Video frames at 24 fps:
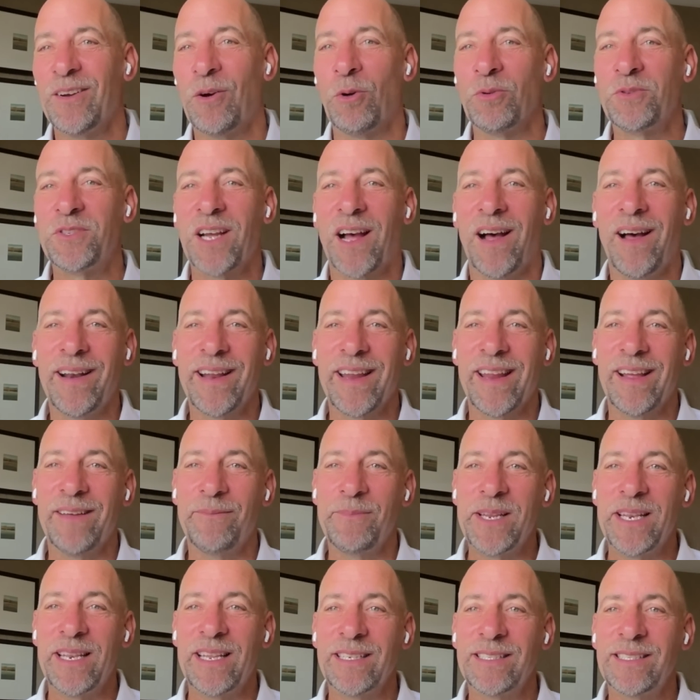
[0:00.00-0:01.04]
Ohtani. I
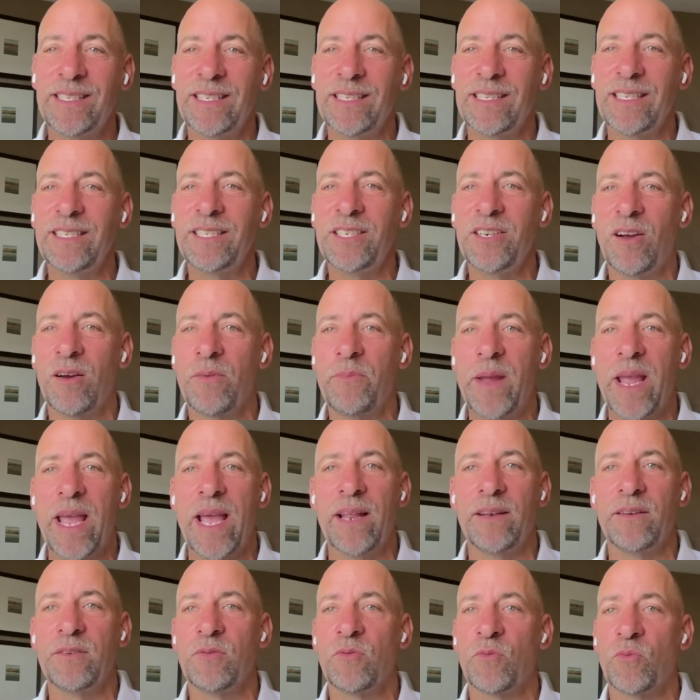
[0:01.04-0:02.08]
mean, this young
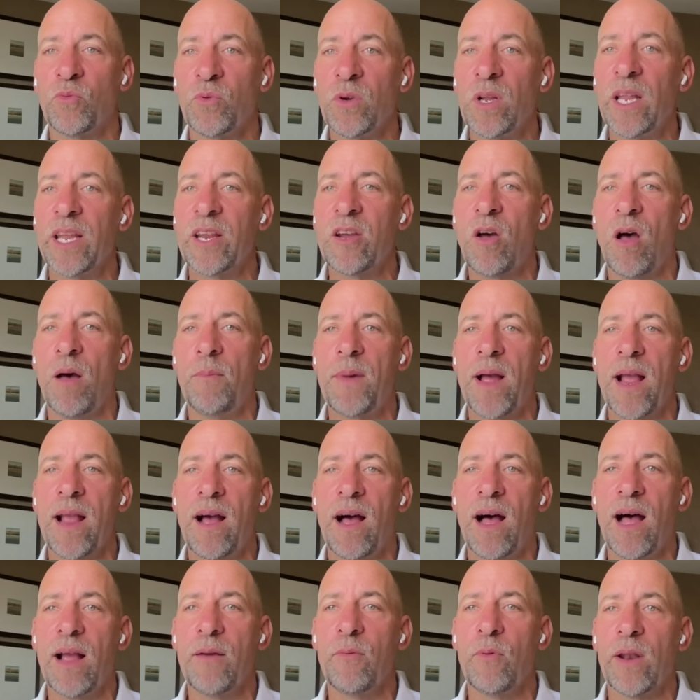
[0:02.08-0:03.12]
man really caught my
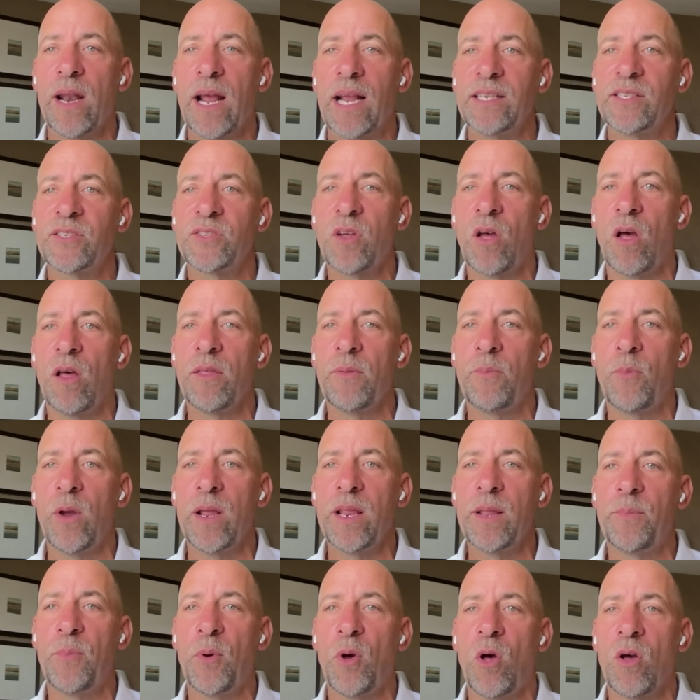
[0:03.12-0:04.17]
eye when I saw the
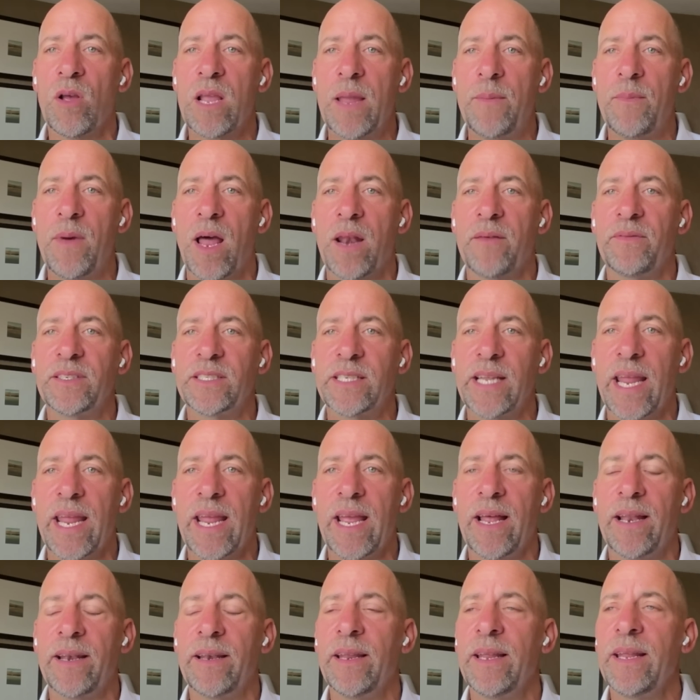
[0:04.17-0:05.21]
way the ball came out of his
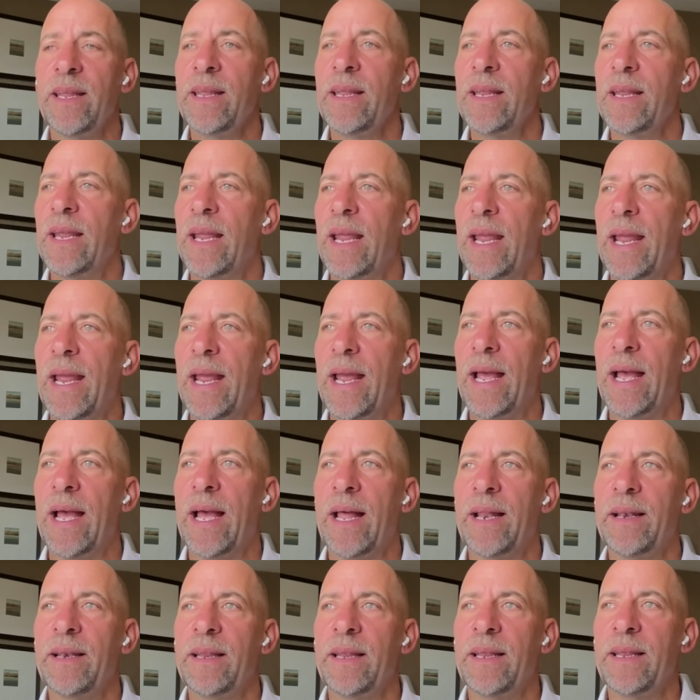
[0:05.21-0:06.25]
hand.
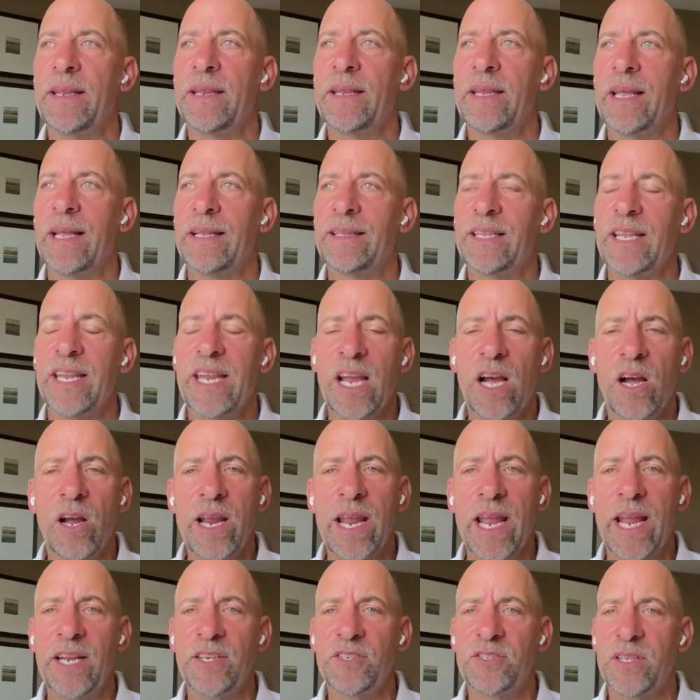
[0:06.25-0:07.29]
And at the
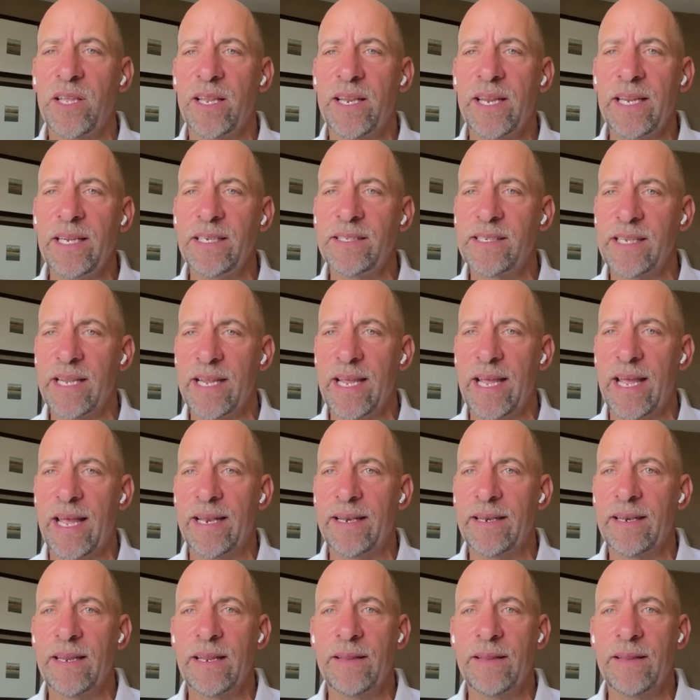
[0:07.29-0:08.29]
young age that he's at,